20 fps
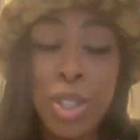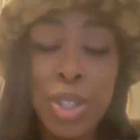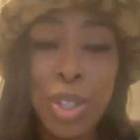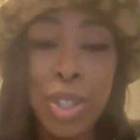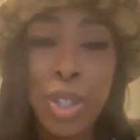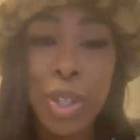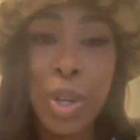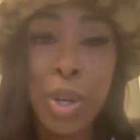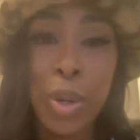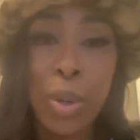
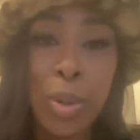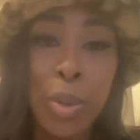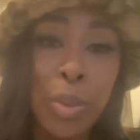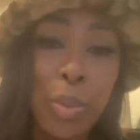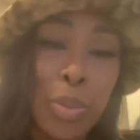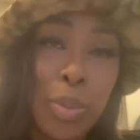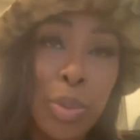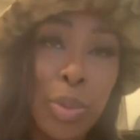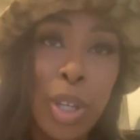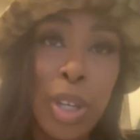So I'm
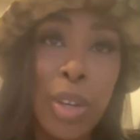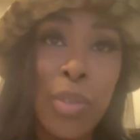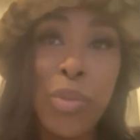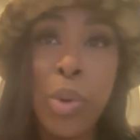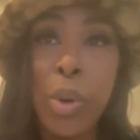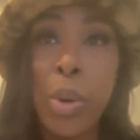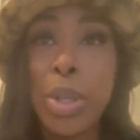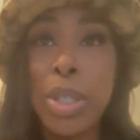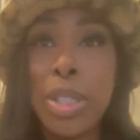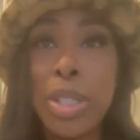just, you
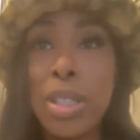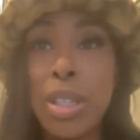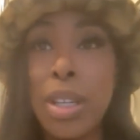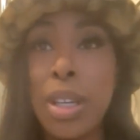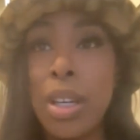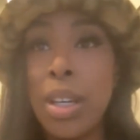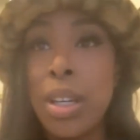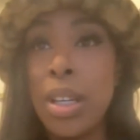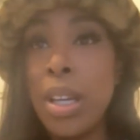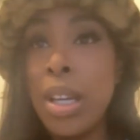know,
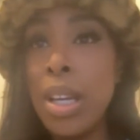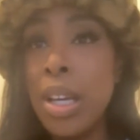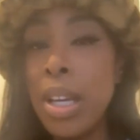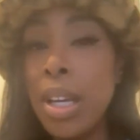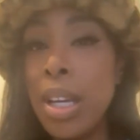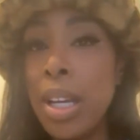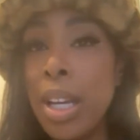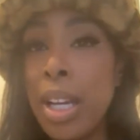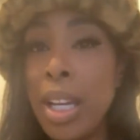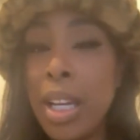looking forward
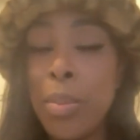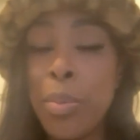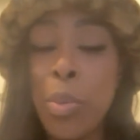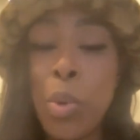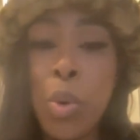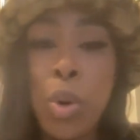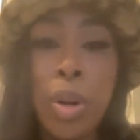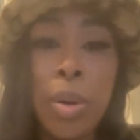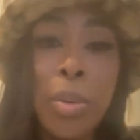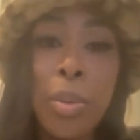to
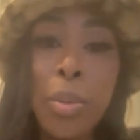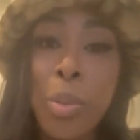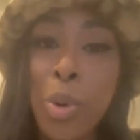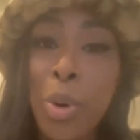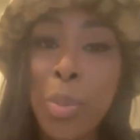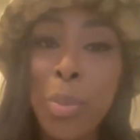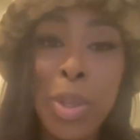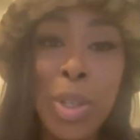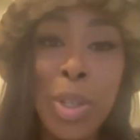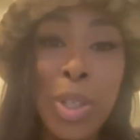
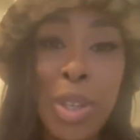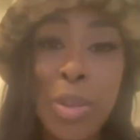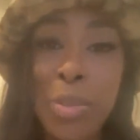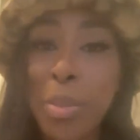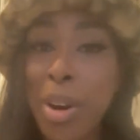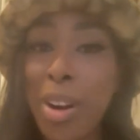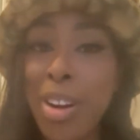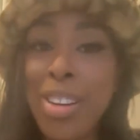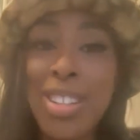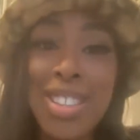hitting
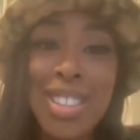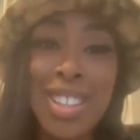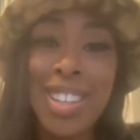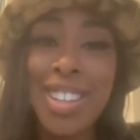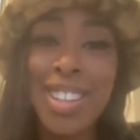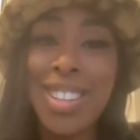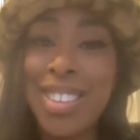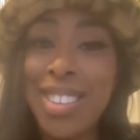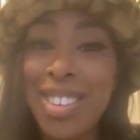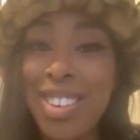more
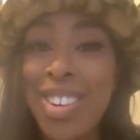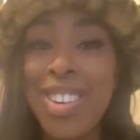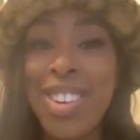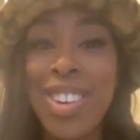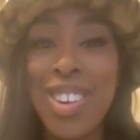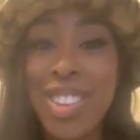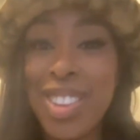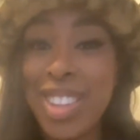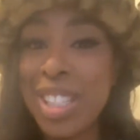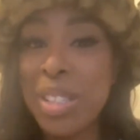million
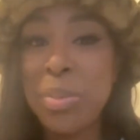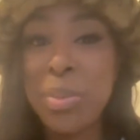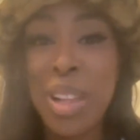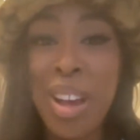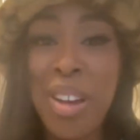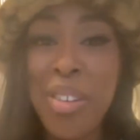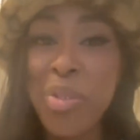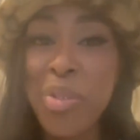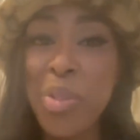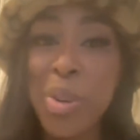marks
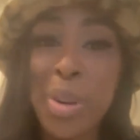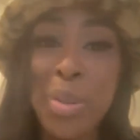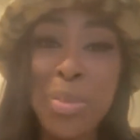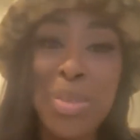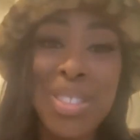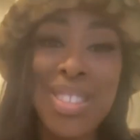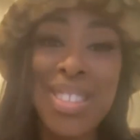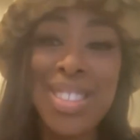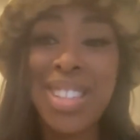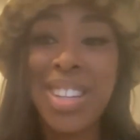on all
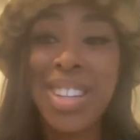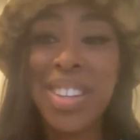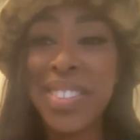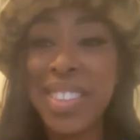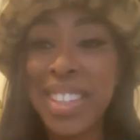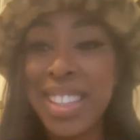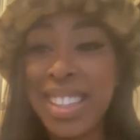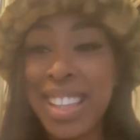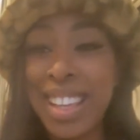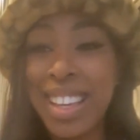these
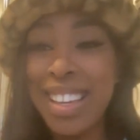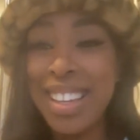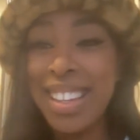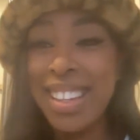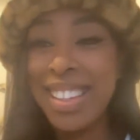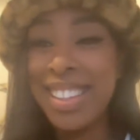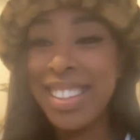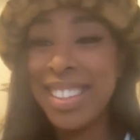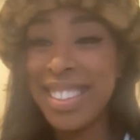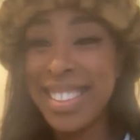platforms and
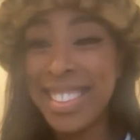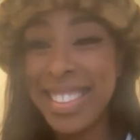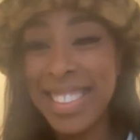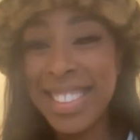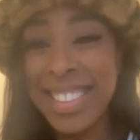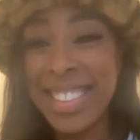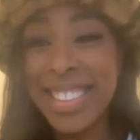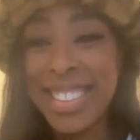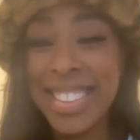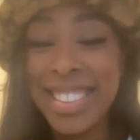stuff like
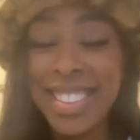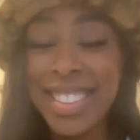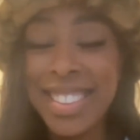that.